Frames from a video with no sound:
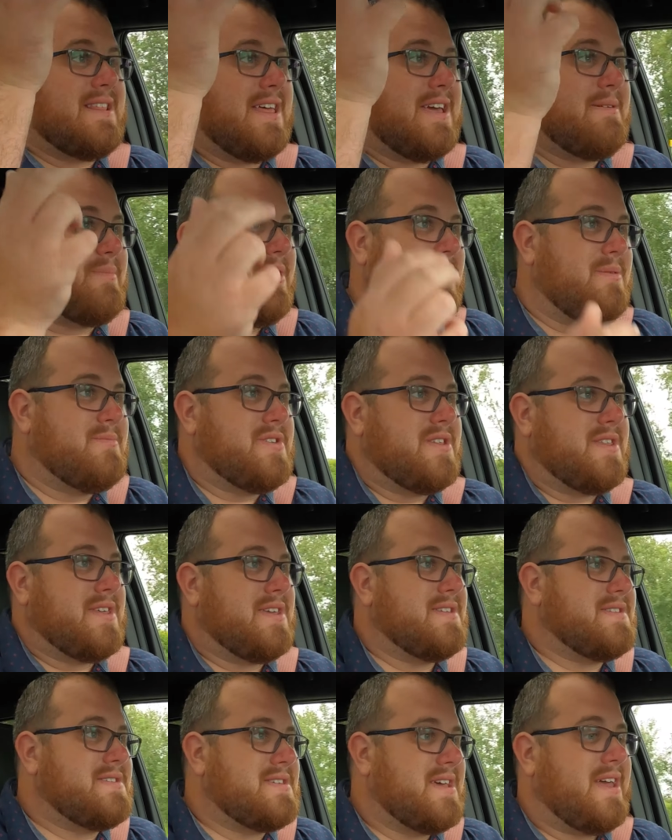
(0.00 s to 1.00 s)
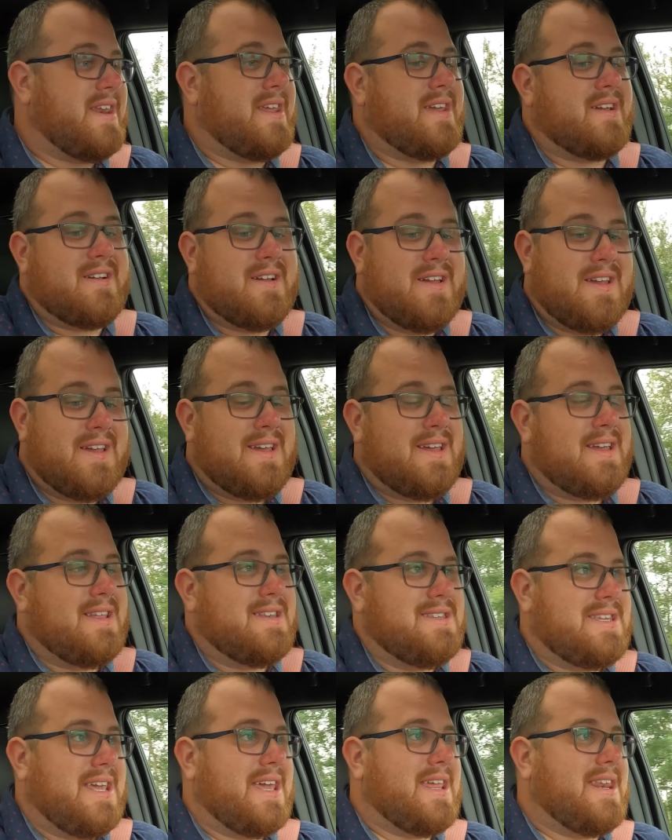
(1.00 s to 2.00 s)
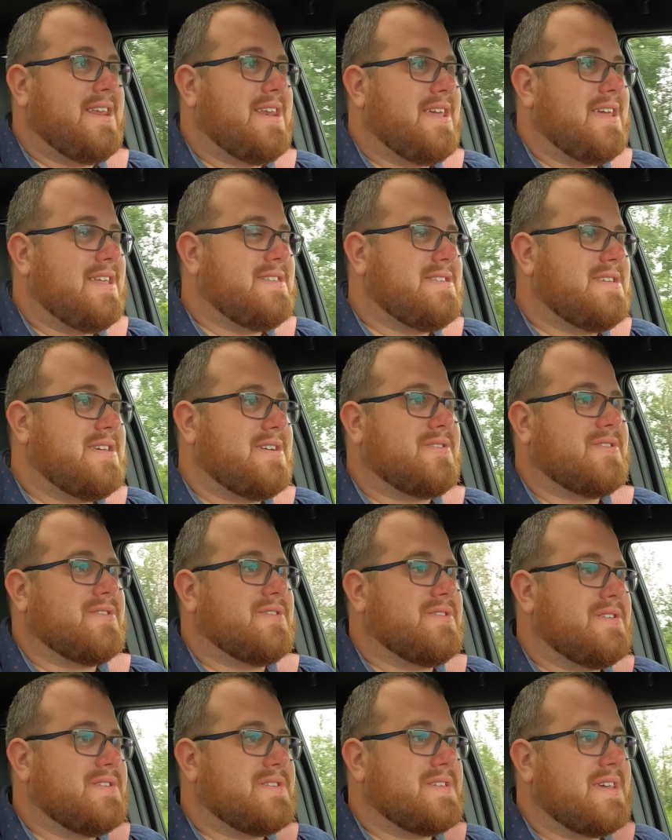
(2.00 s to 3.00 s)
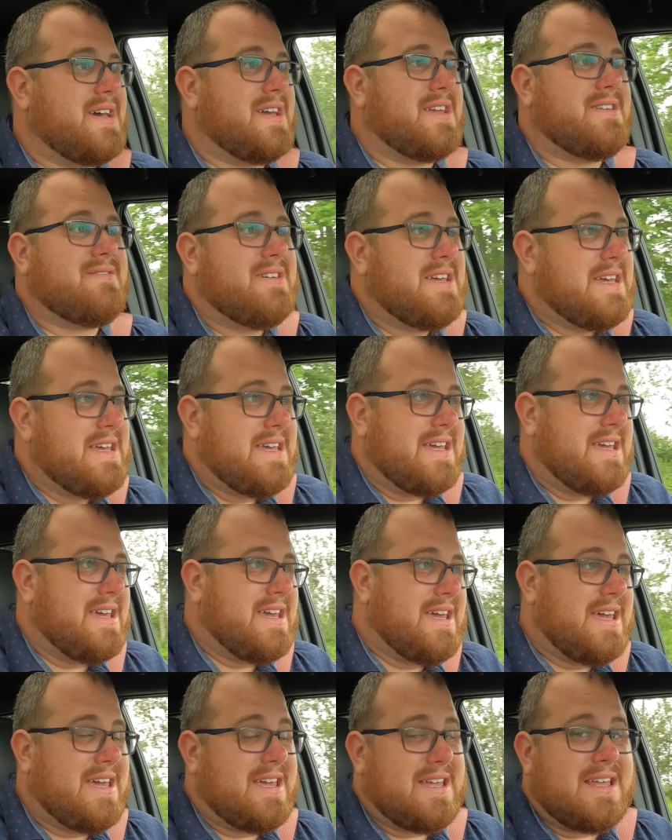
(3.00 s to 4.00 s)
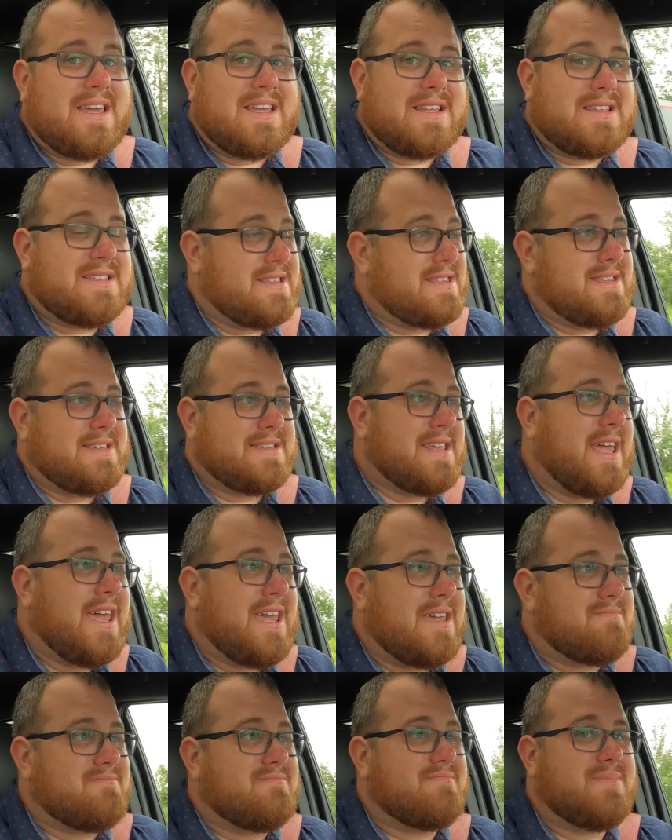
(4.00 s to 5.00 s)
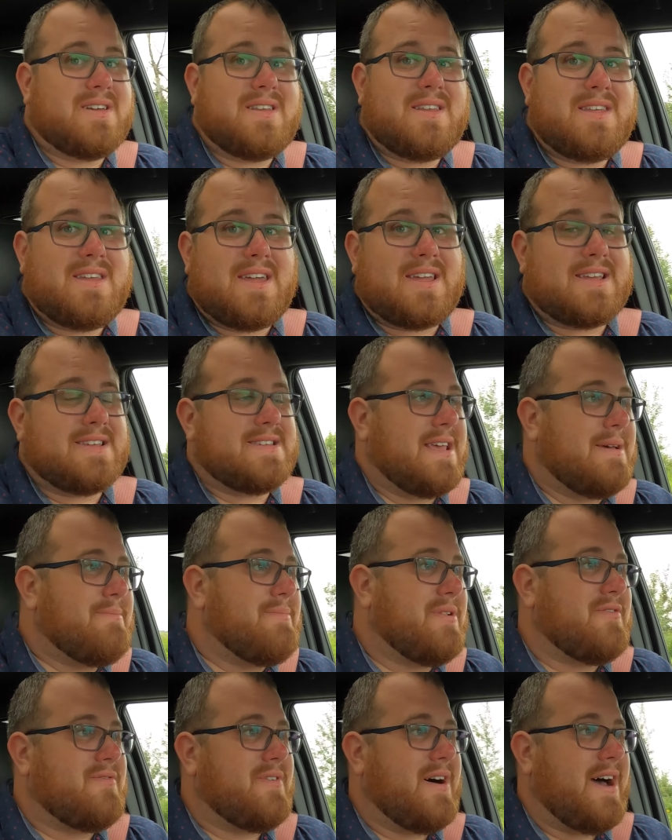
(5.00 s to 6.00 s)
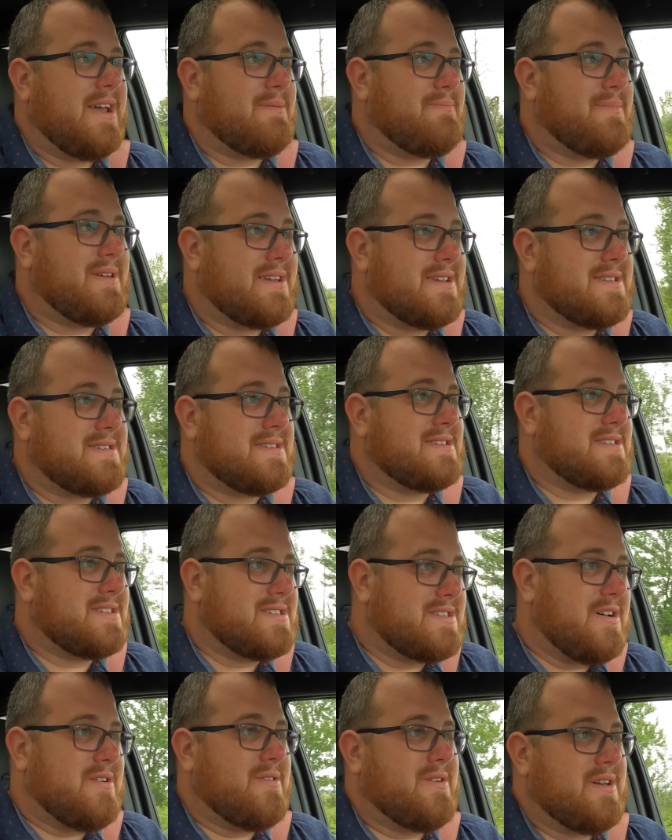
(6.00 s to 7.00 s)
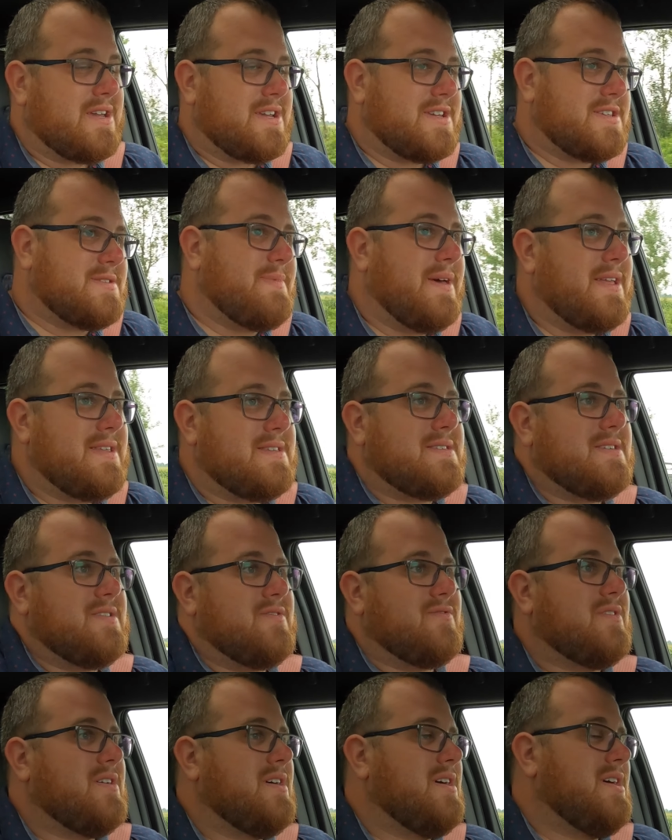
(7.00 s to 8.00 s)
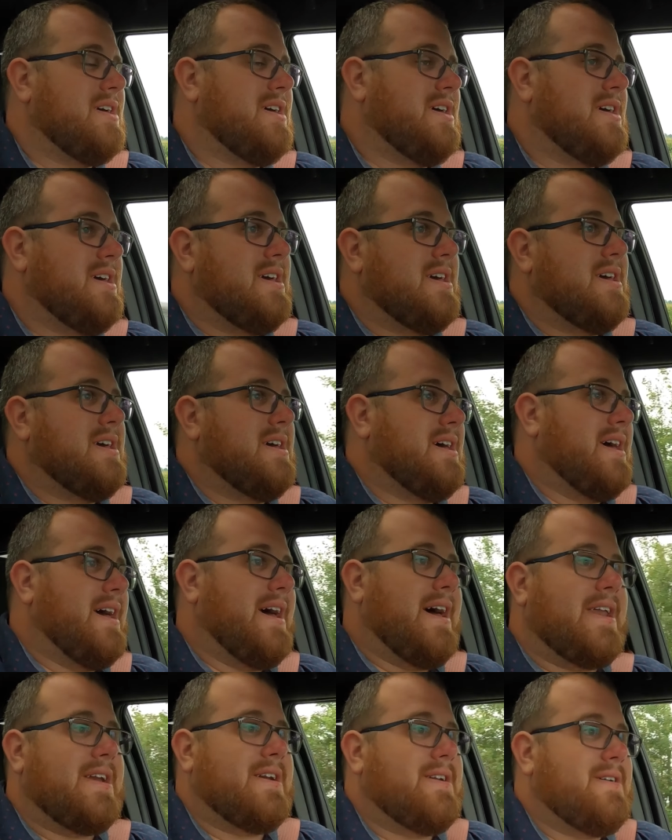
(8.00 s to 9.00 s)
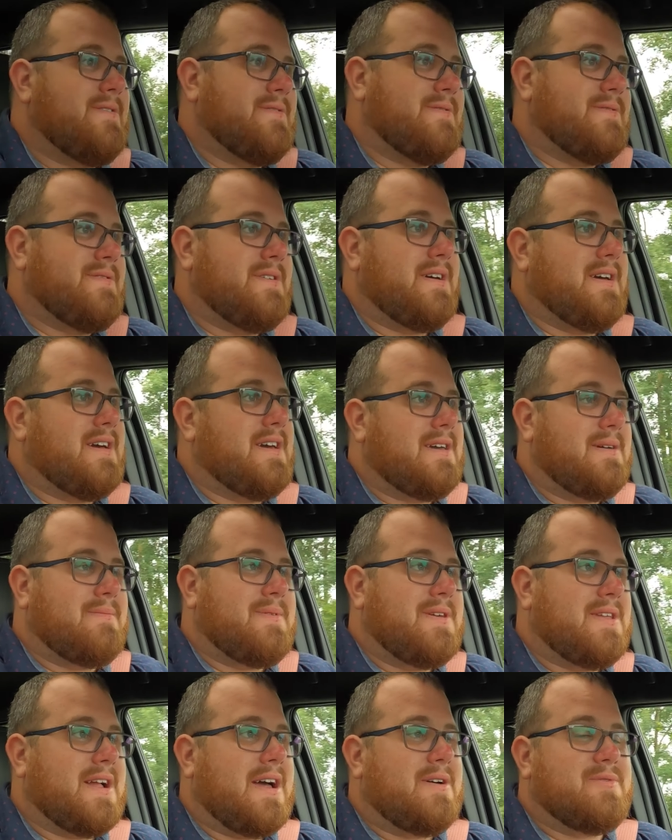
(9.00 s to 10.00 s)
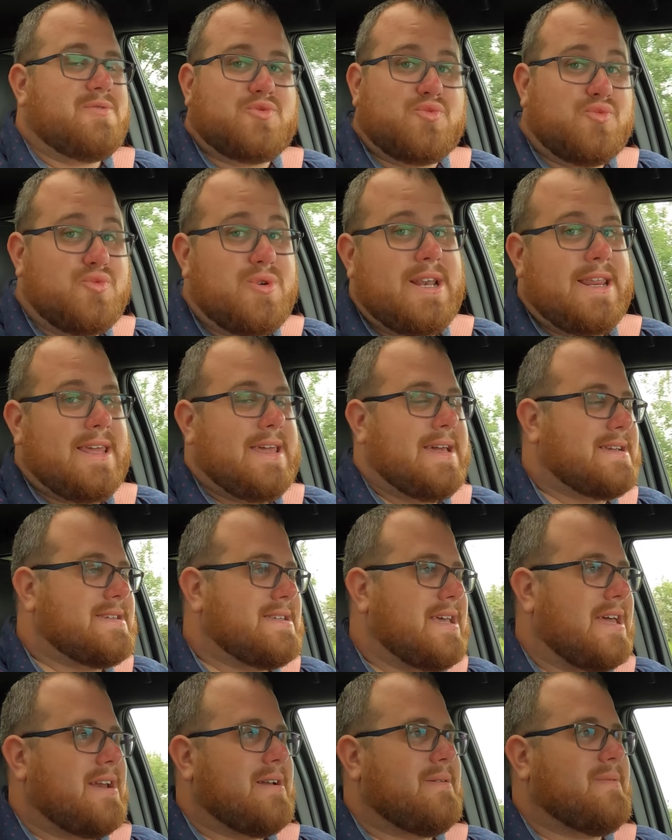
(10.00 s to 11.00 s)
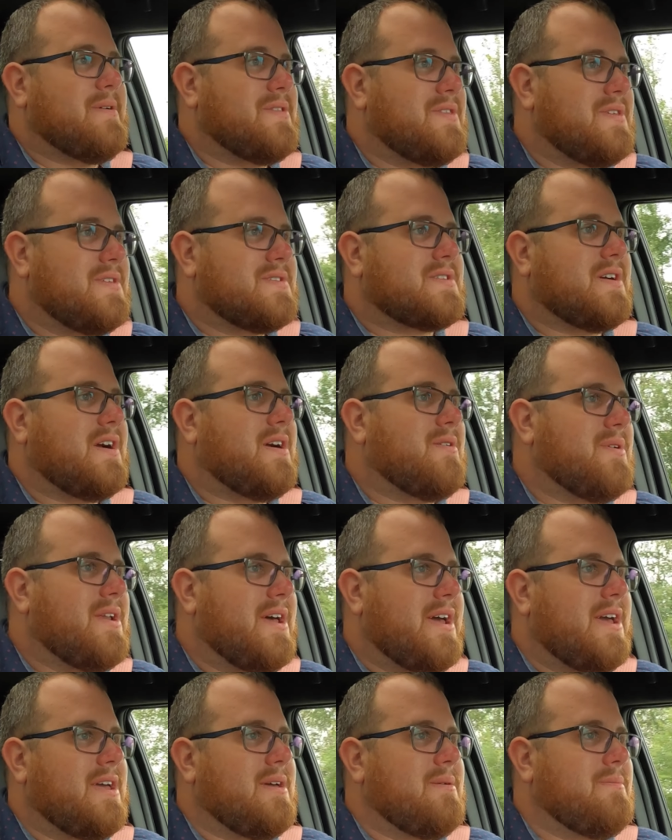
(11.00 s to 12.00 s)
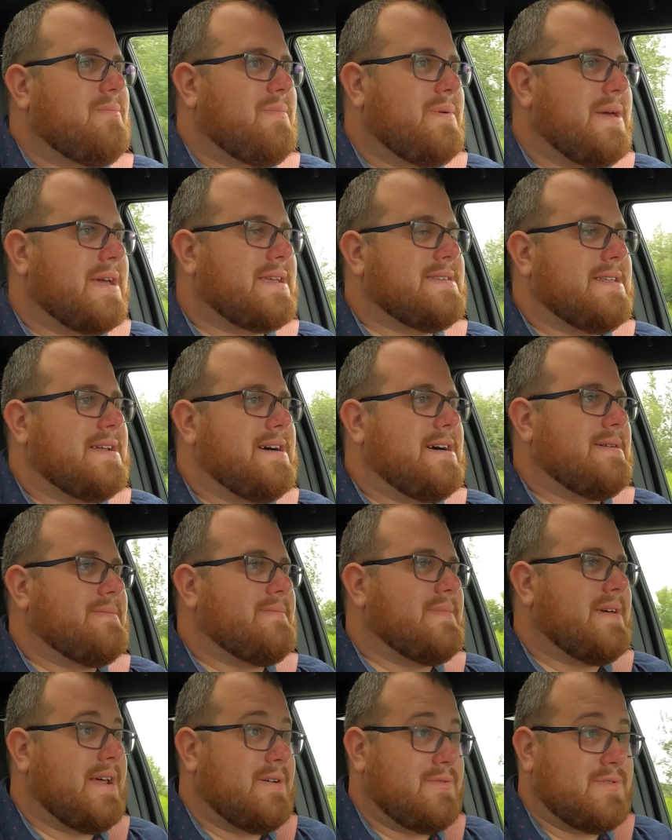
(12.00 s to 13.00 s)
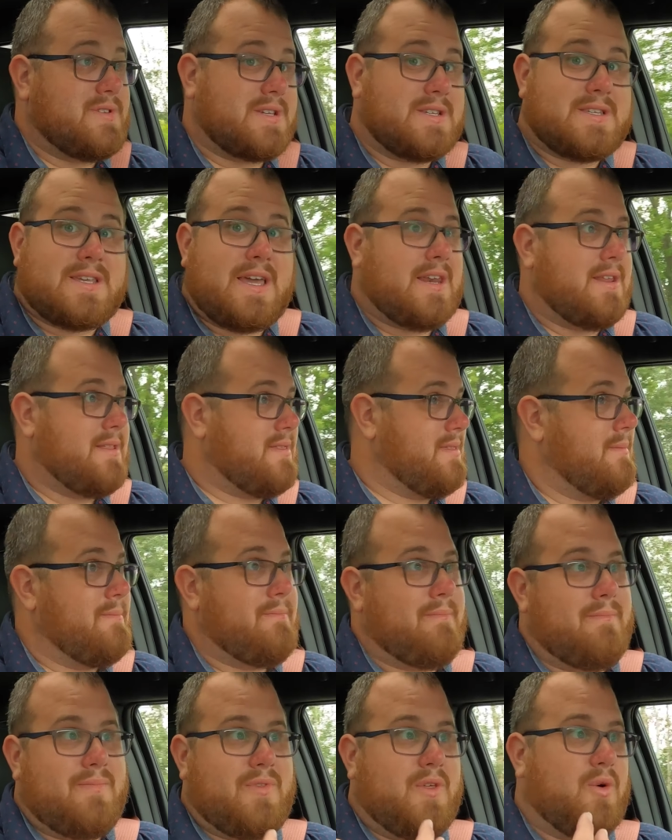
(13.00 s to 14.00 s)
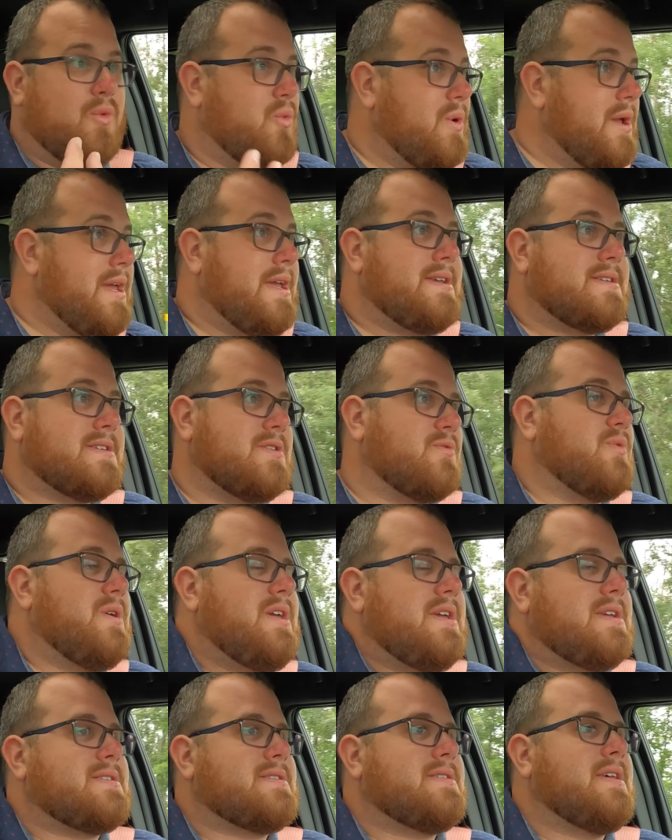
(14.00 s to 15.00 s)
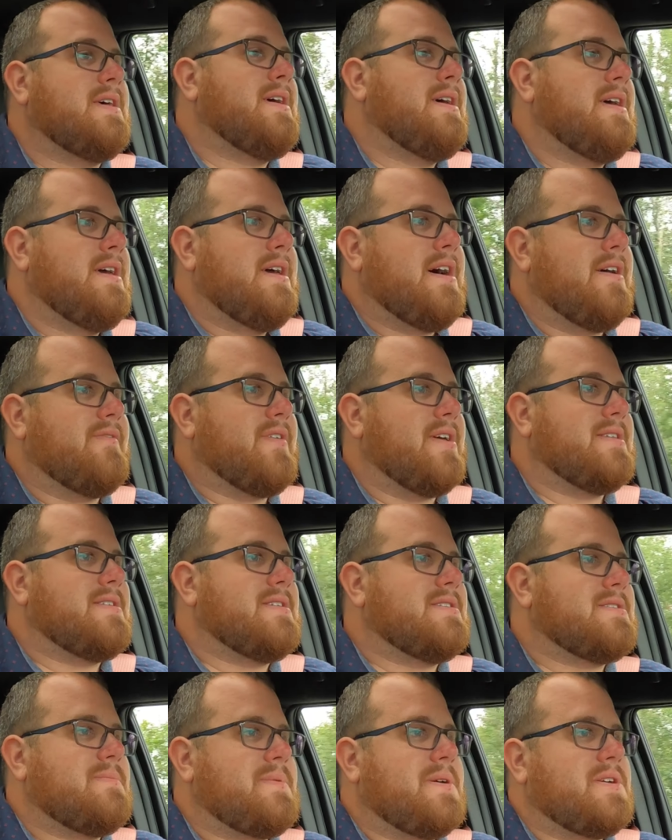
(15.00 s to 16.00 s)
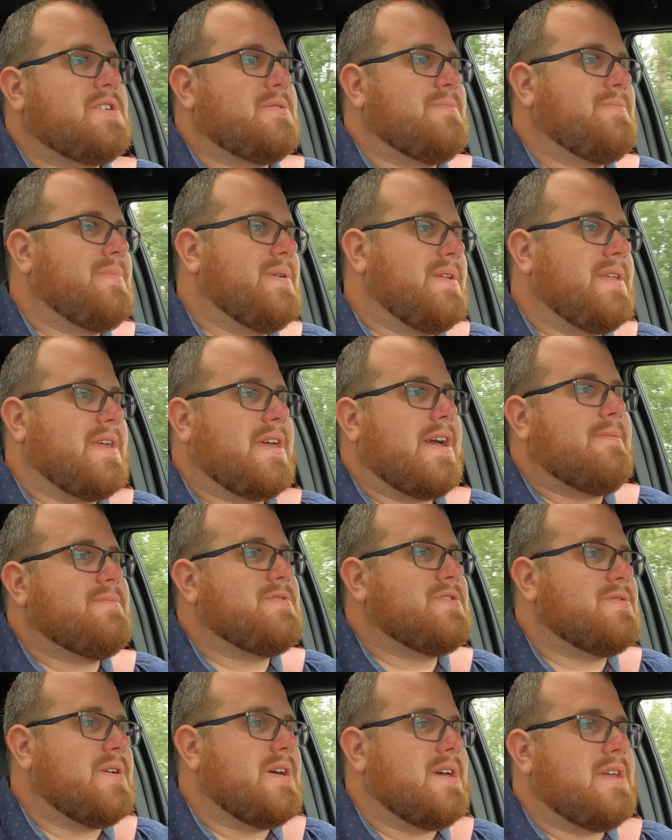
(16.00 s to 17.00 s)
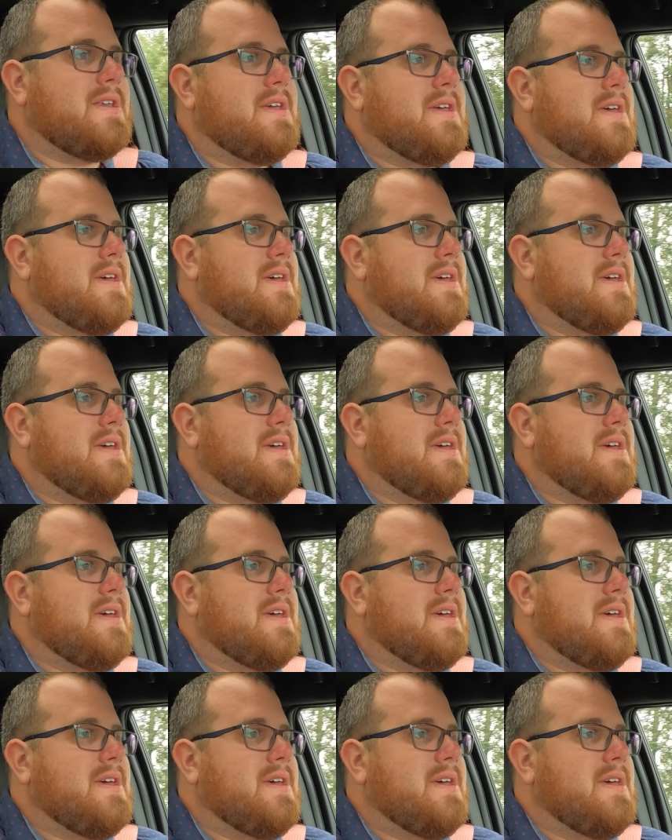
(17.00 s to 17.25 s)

light bulbs on the inside here, dated interior design, it's the same, but exemplified because it's so expensive. I don't know. I mean, I was really excited about this car when I picked it up, and I was excited the weeks and weeks of anticipation building up to it.